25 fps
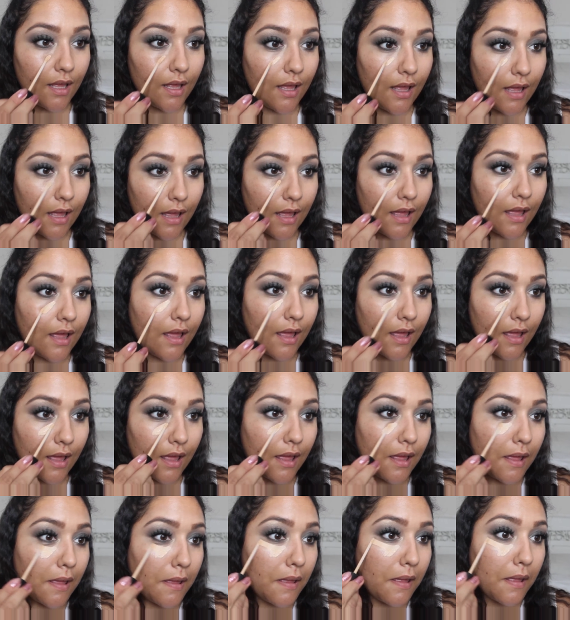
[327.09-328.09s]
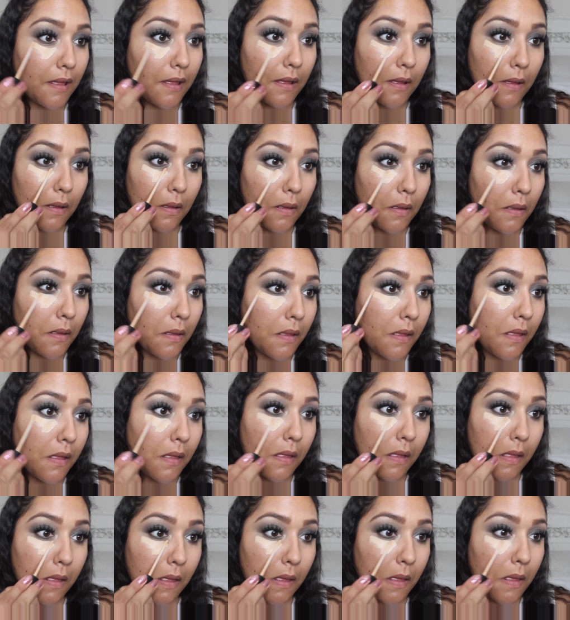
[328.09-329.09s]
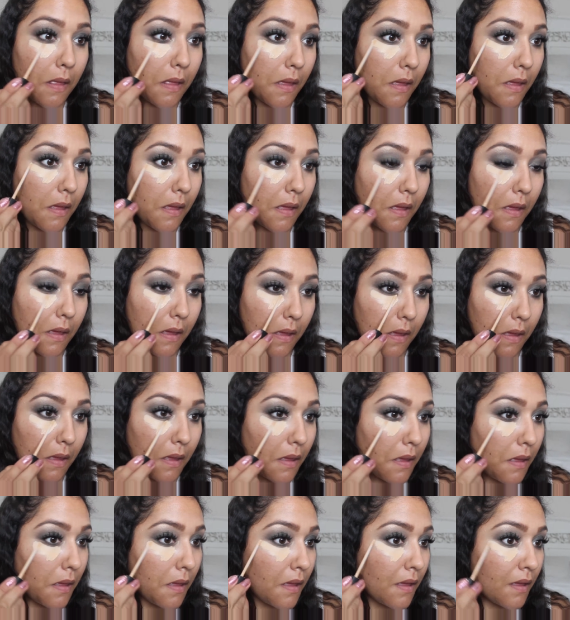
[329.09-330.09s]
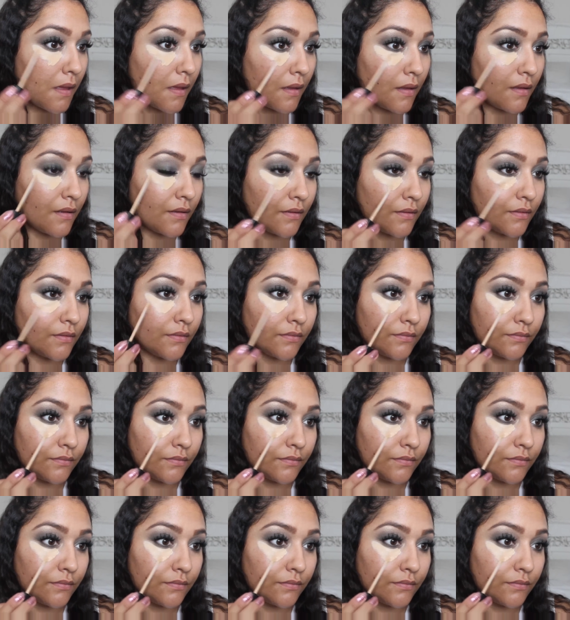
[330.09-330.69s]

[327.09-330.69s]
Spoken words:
No one is speaking in this clip.